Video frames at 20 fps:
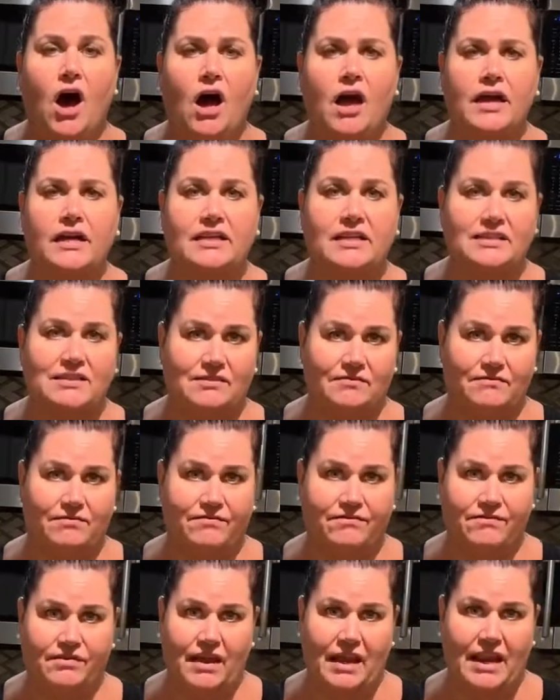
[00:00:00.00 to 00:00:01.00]
it doesn't
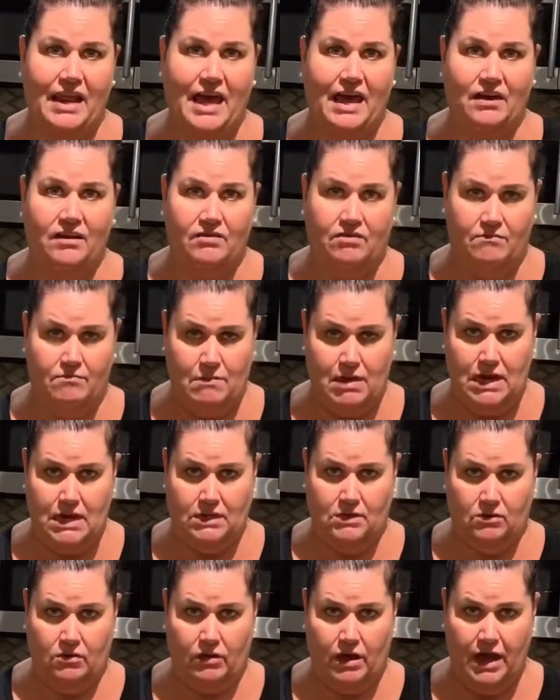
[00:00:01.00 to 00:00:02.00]
flood out of the meat,
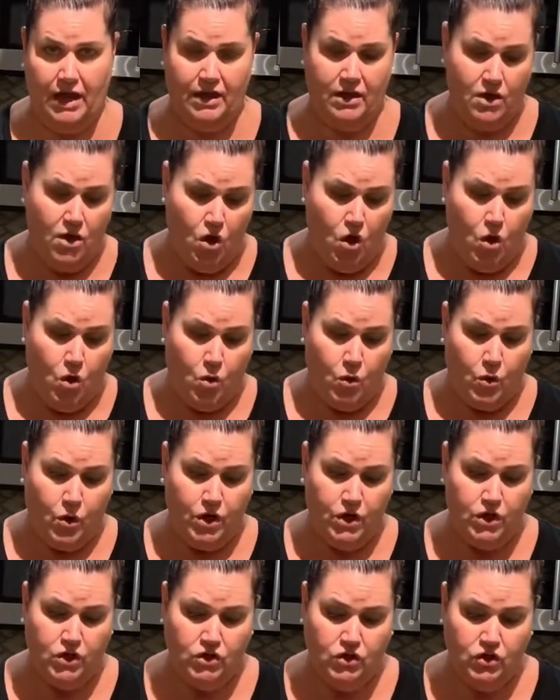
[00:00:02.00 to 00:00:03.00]
okay? We're
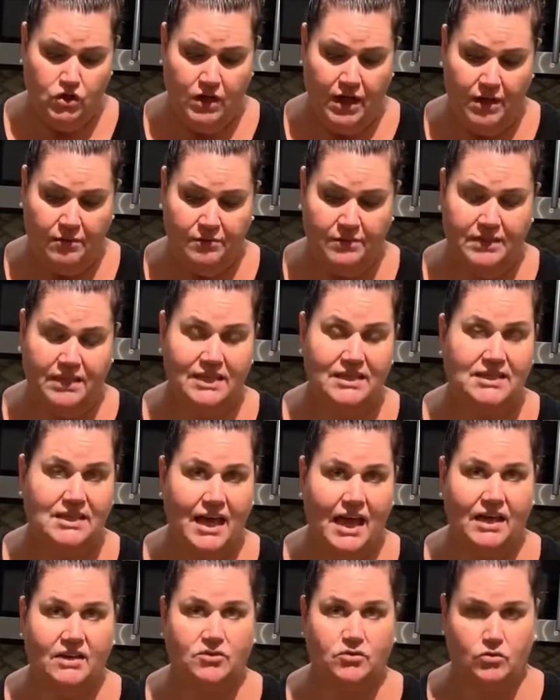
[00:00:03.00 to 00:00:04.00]
gonna do that with this
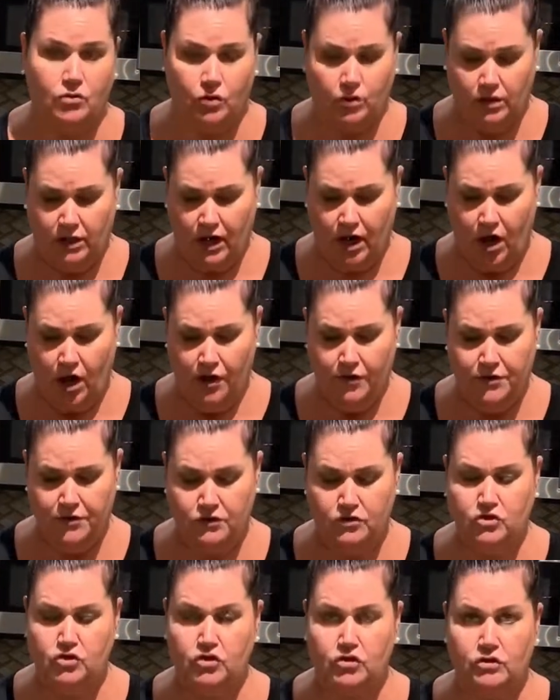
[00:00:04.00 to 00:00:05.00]
casserole. Let all
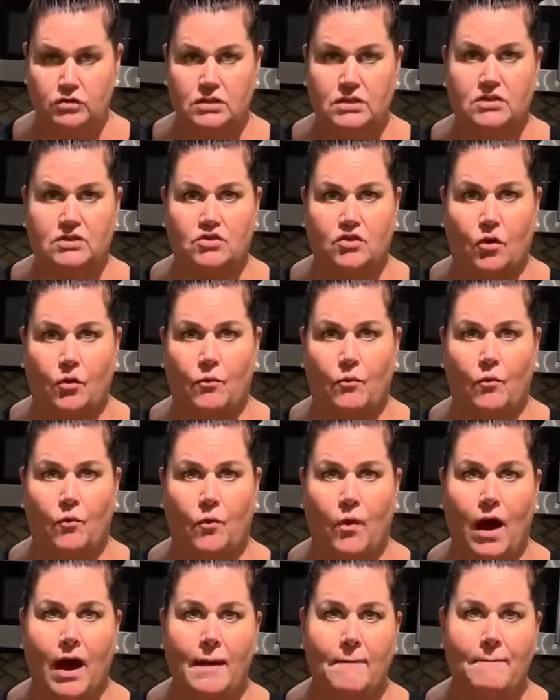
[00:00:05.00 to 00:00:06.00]
those juices go
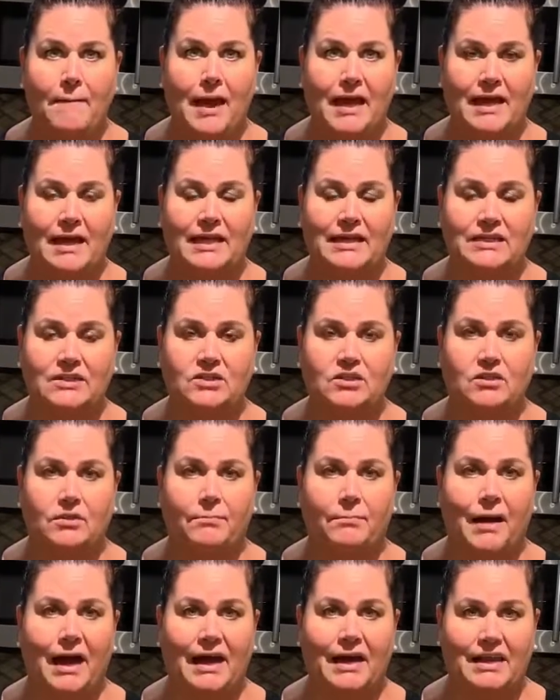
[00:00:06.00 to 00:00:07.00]
right back into the
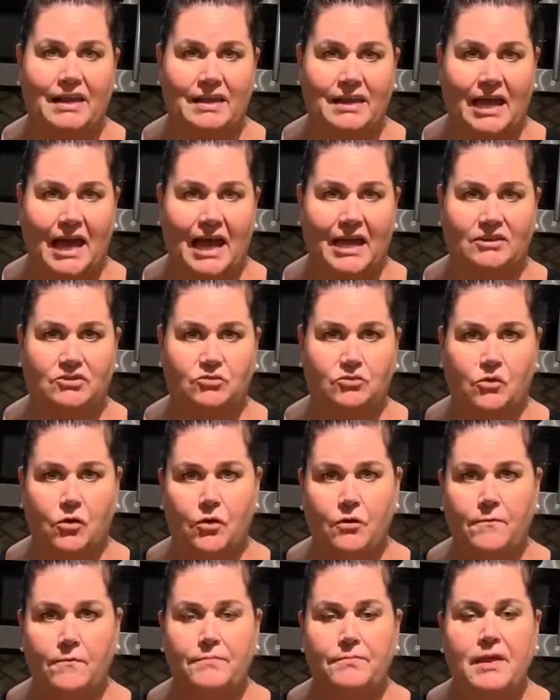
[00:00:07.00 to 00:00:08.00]
body of the
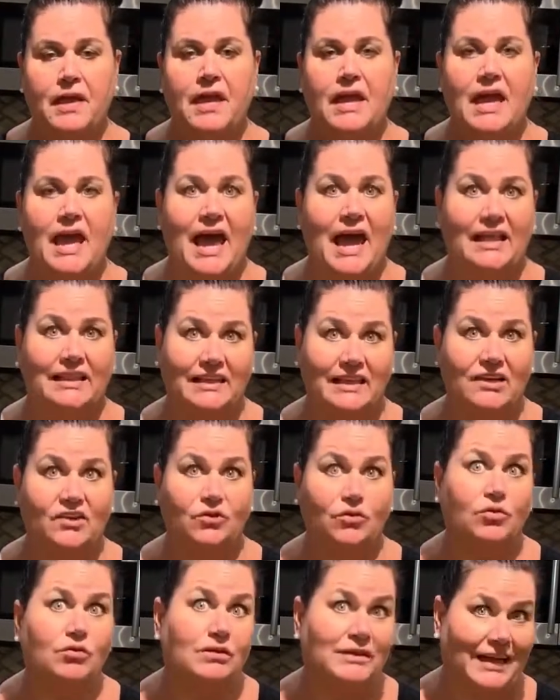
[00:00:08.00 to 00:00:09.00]
casserole and let it
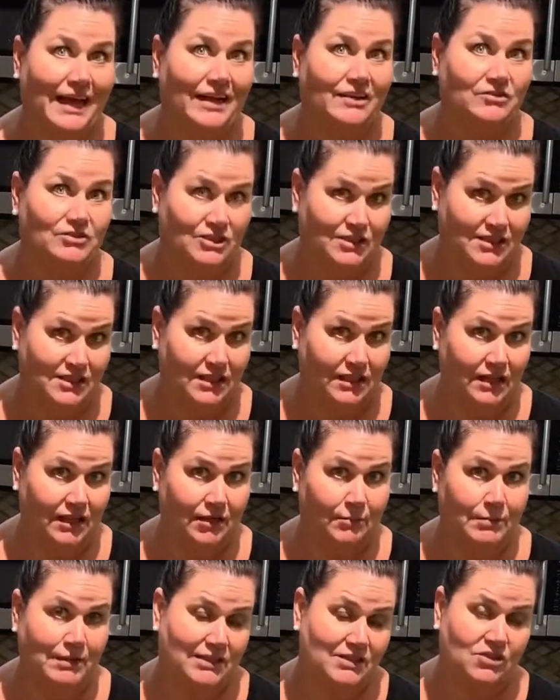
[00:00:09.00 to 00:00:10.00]
cool down just a
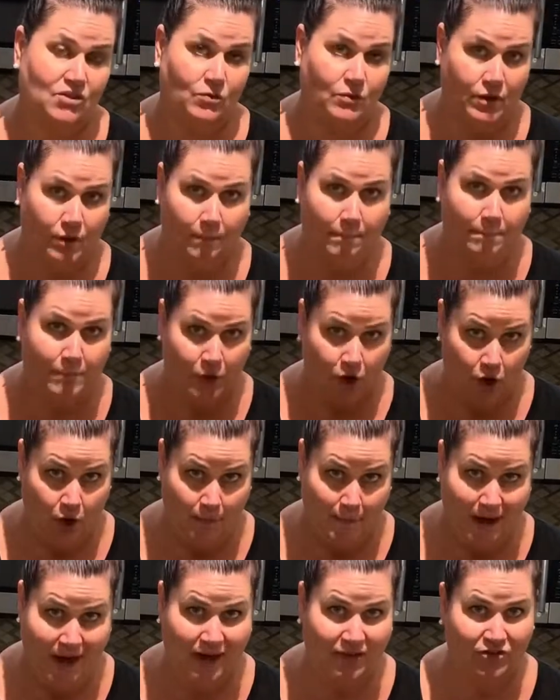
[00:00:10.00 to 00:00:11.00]
little bit so we don't burn our
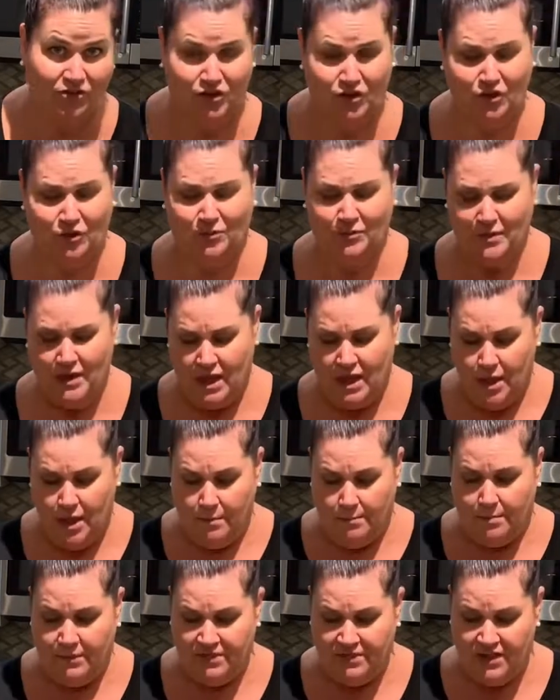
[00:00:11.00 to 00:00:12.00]
mouth too.
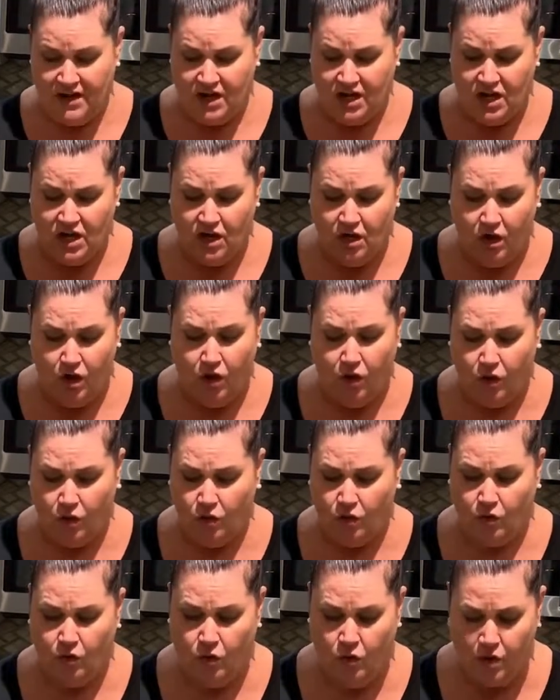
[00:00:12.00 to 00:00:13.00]
But there you go,
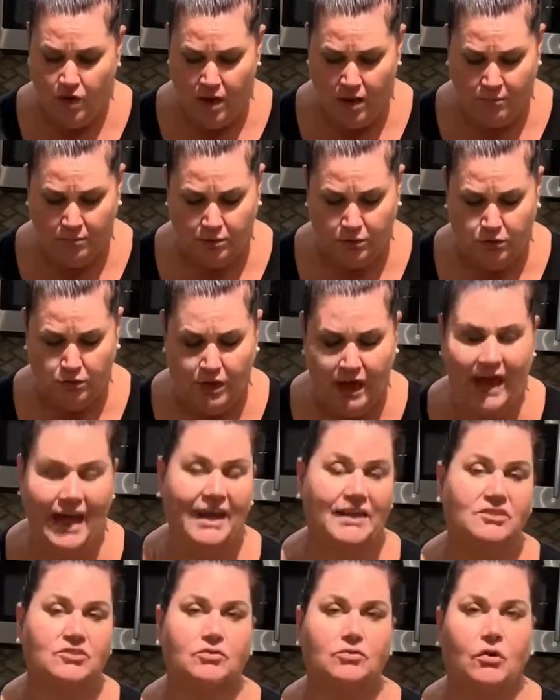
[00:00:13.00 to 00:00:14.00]
Cordon Bleu
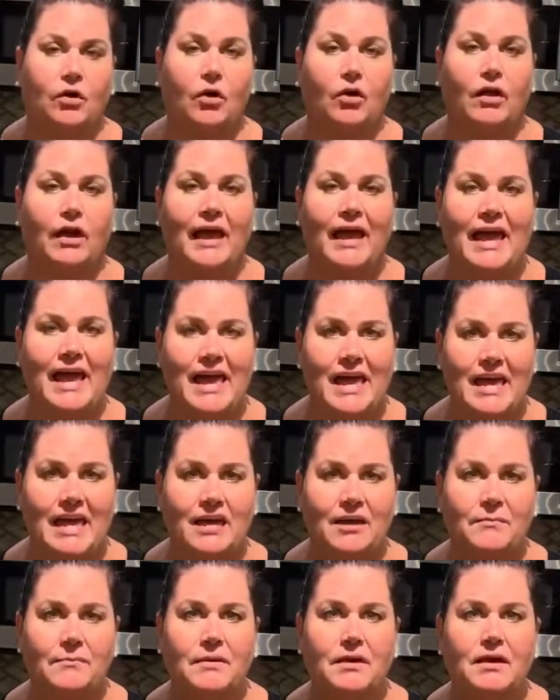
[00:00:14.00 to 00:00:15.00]
Casserole,
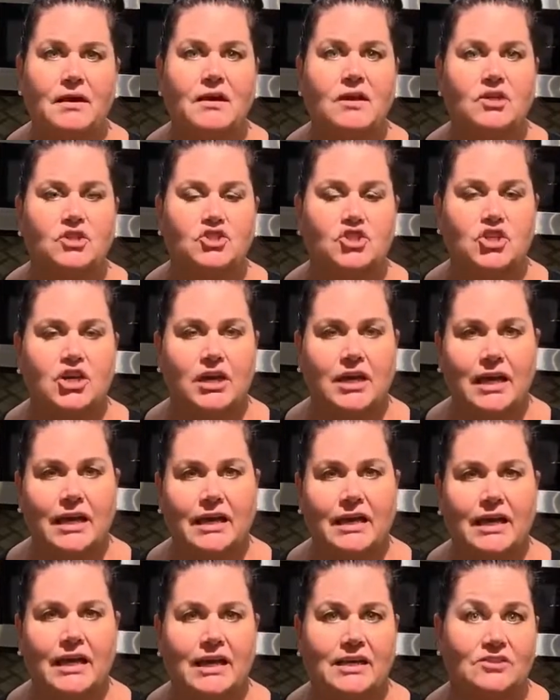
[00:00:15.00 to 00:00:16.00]
ham,
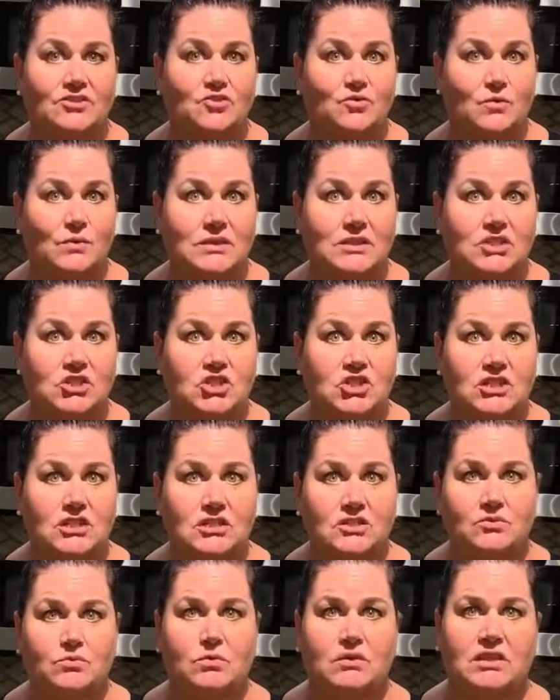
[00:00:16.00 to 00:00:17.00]
chicken, and Swiss
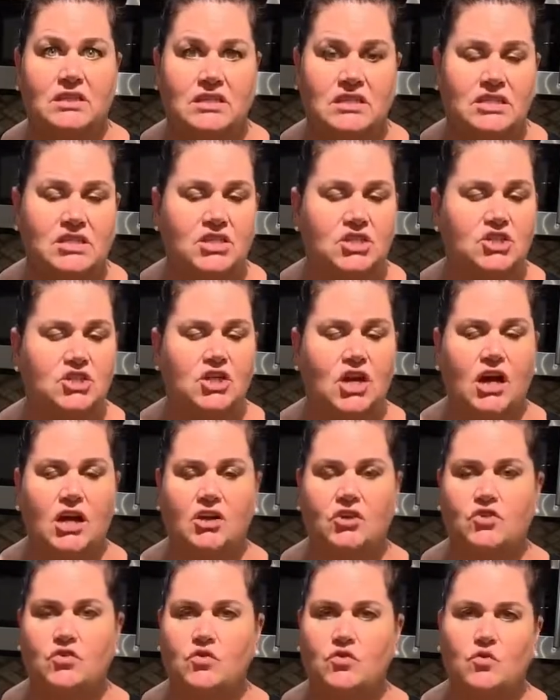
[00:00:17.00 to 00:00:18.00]
cheese with a
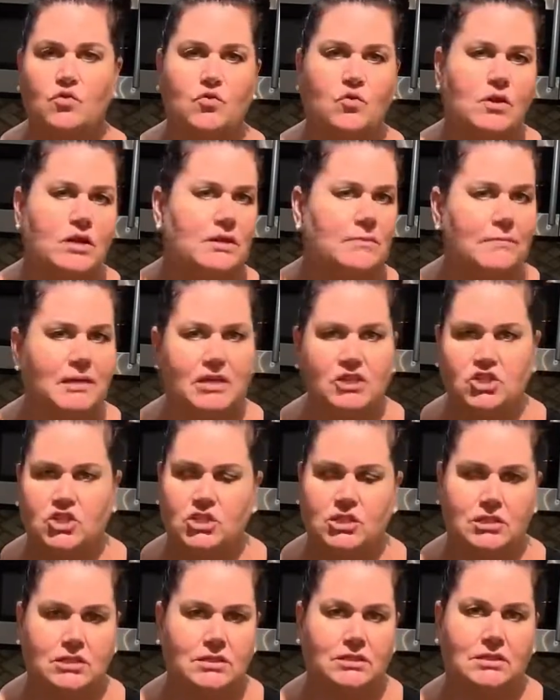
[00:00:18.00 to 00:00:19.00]
Dijon creamy
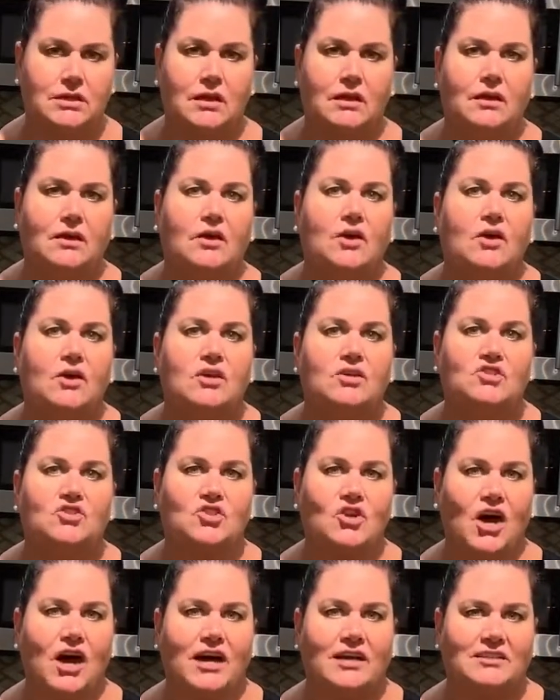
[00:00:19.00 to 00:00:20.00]
cheese
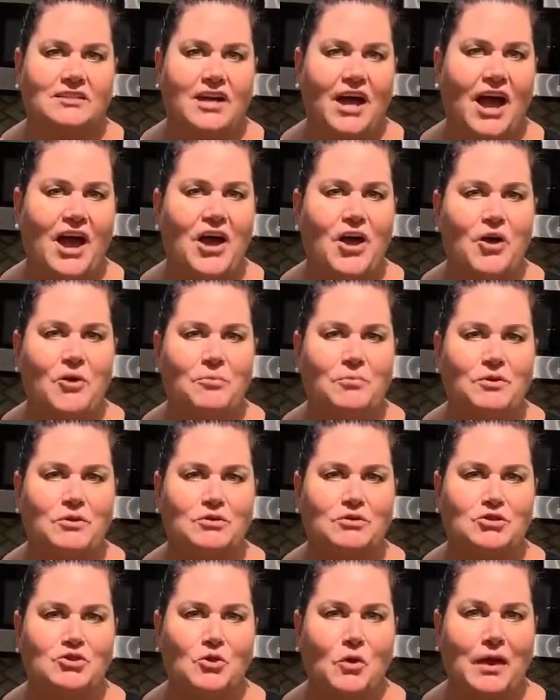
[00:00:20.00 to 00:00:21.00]
sauce. I hope you
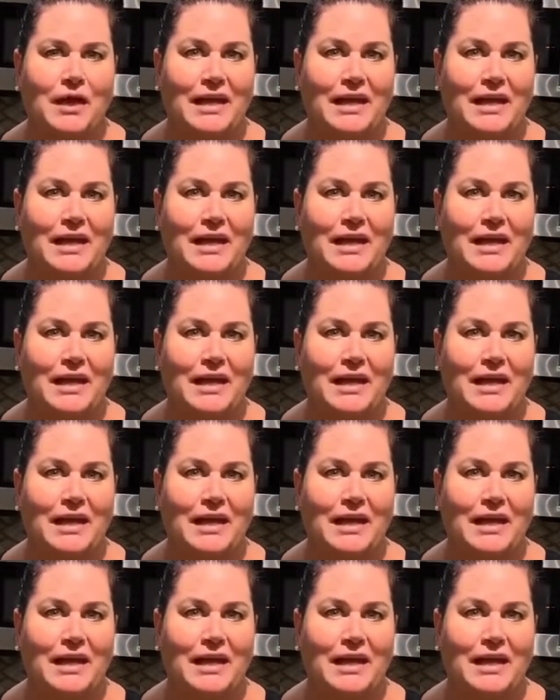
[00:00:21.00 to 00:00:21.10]
enjoy